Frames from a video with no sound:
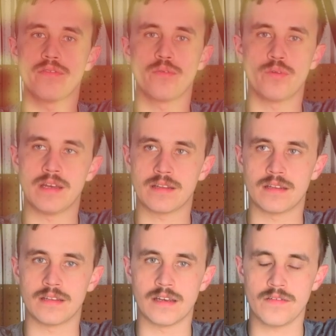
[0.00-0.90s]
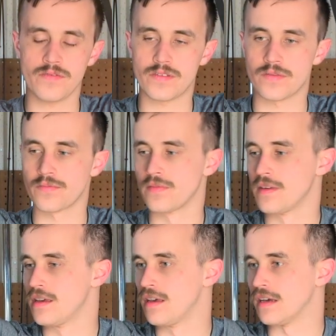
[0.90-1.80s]
the weekly lift.
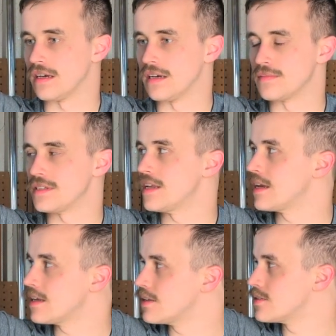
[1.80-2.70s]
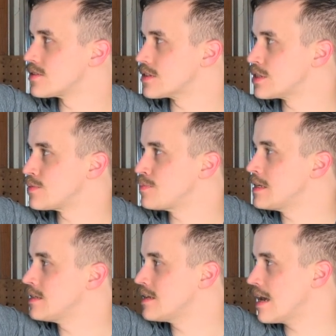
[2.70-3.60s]
Today is
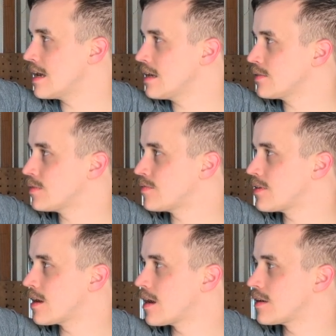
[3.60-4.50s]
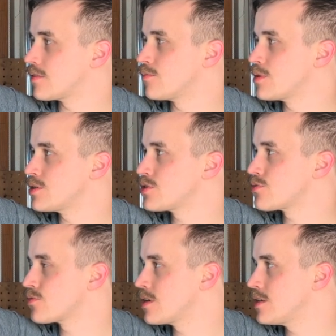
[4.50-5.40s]
speed day, and we've got wrist
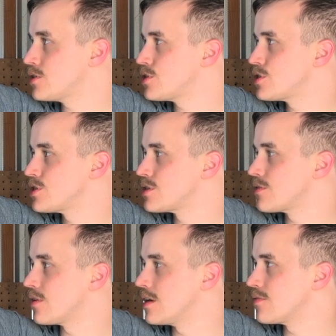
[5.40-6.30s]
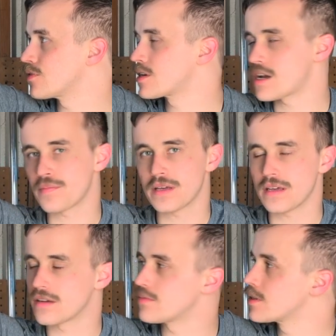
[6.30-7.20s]
wrench for cupping,
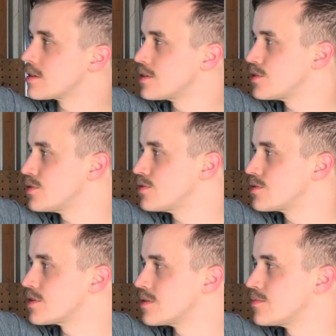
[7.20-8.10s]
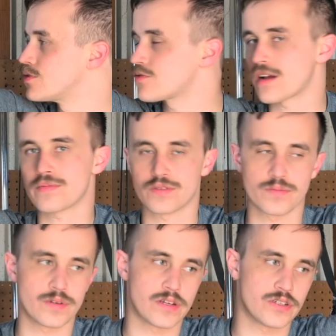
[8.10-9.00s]
and we're going to do some strap
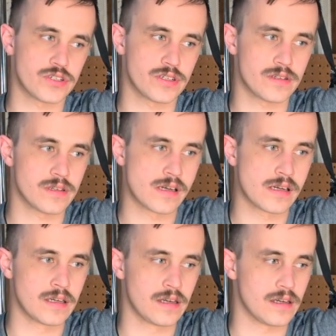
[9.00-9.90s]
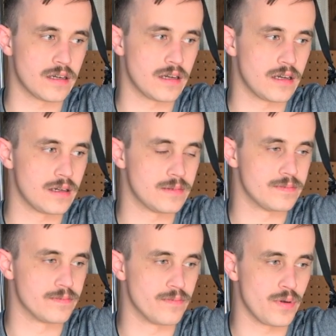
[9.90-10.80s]
supination,
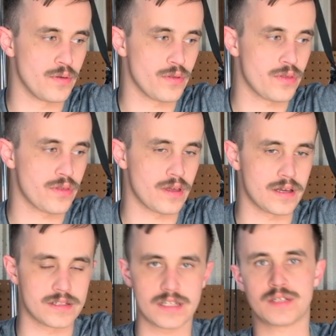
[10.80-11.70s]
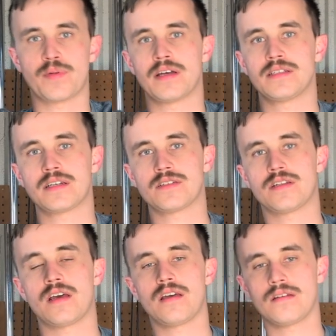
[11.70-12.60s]
both 6x6
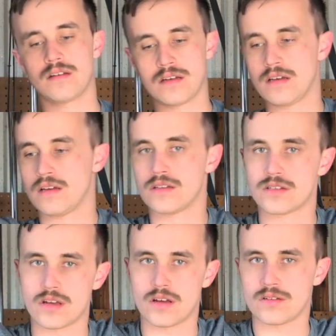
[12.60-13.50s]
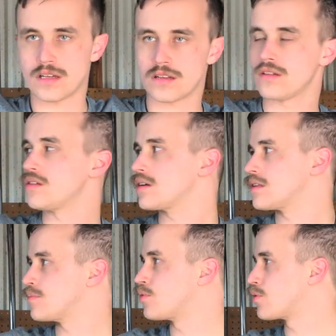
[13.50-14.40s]
today. So take a little look at
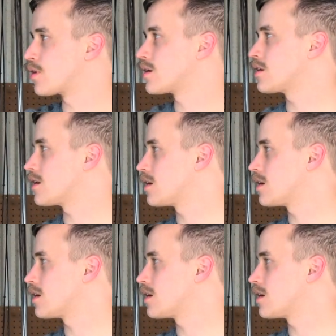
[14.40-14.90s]
the board.